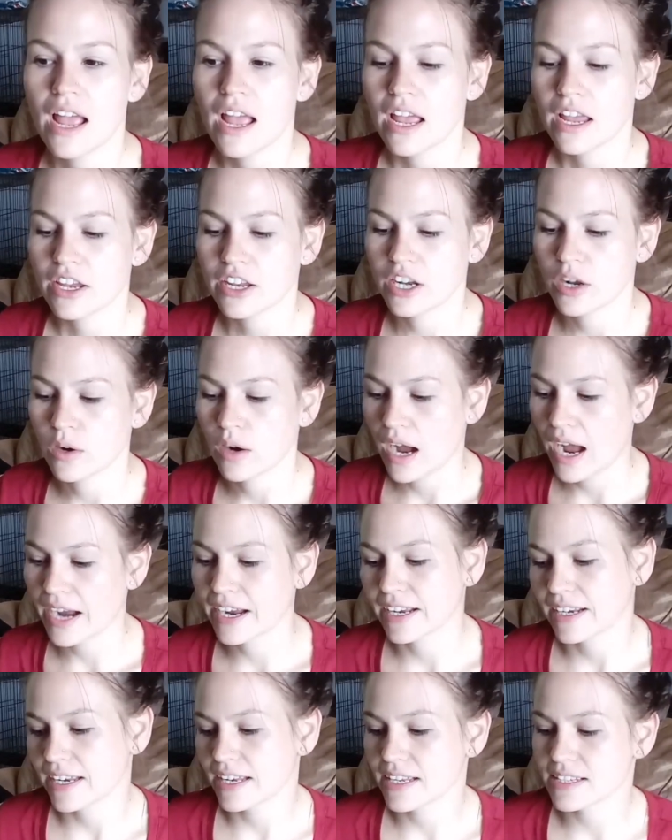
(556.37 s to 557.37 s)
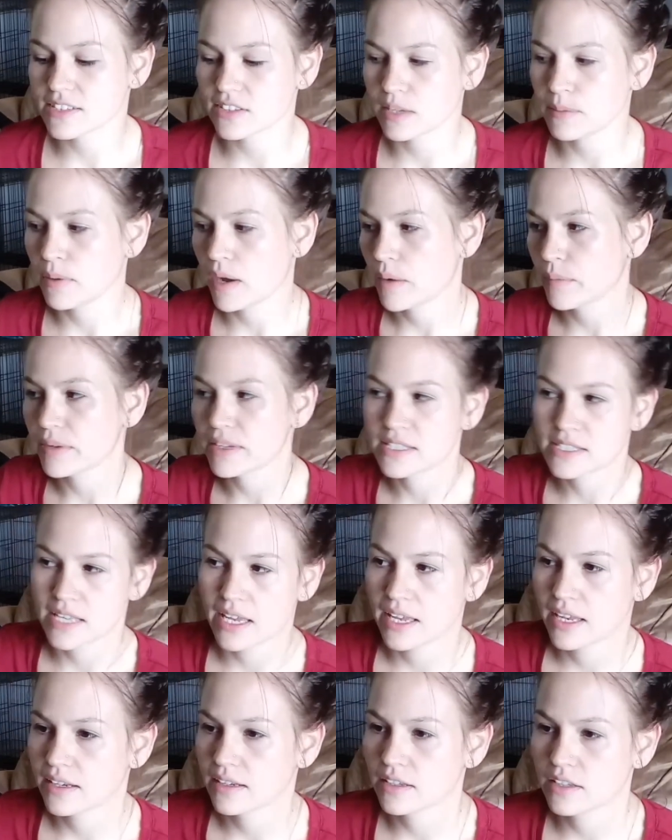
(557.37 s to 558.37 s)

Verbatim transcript: you know, I could easily probably send,